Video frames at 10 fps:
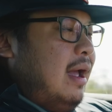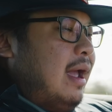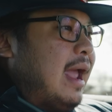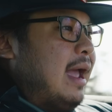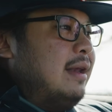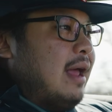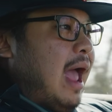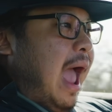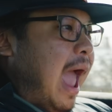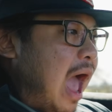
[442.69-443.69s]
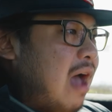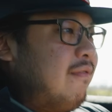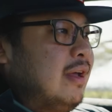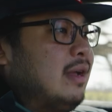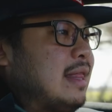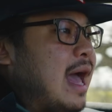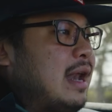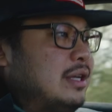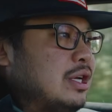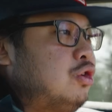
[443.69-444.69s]
And having
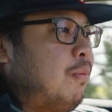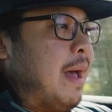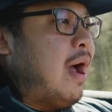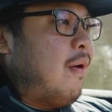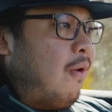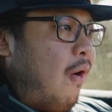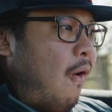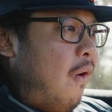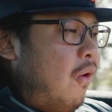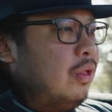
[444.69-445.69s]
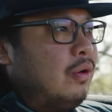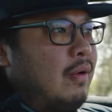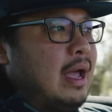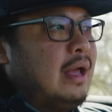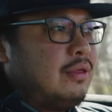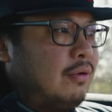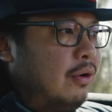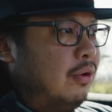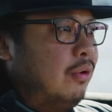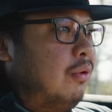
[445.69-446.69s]
that additional power all the way
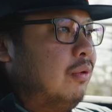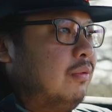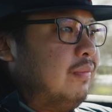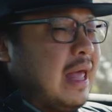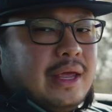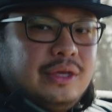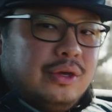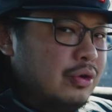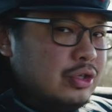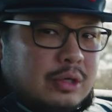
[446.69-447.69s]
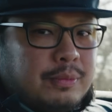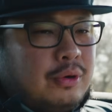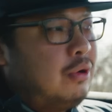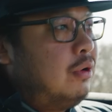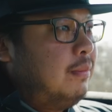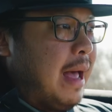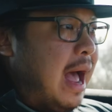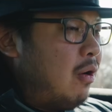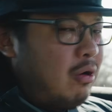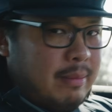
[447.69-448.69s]
through that usable
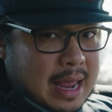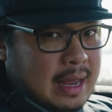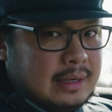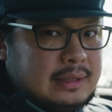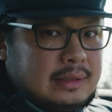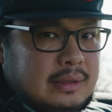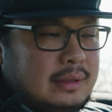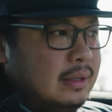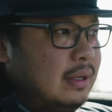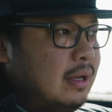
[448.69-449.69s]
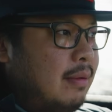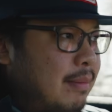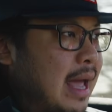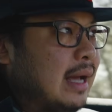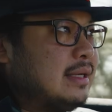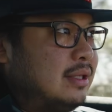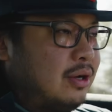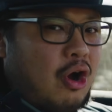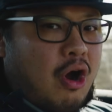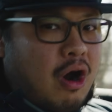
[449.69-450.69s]
power band makes the
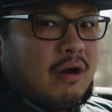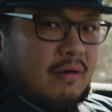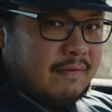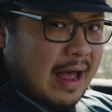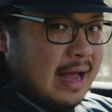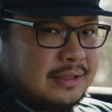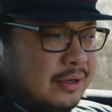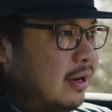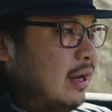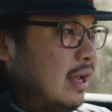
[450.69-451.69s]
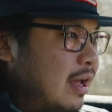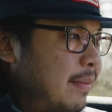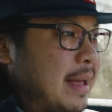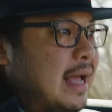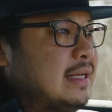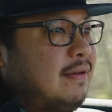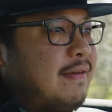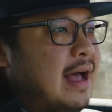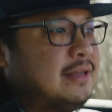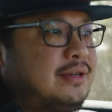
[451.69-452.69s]
car faster. It makes it
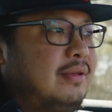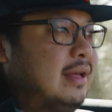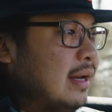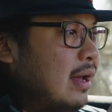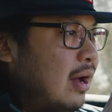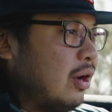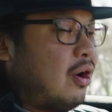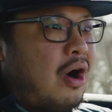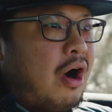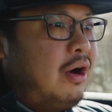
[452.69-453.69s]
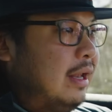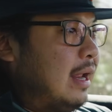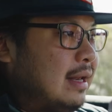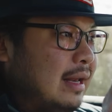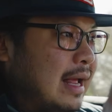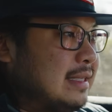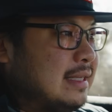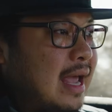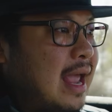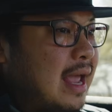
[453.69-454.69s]
faster than a car that, let's
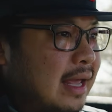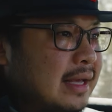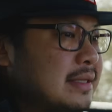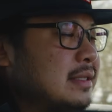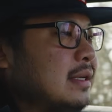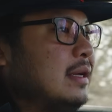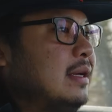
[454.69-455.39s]
say, is,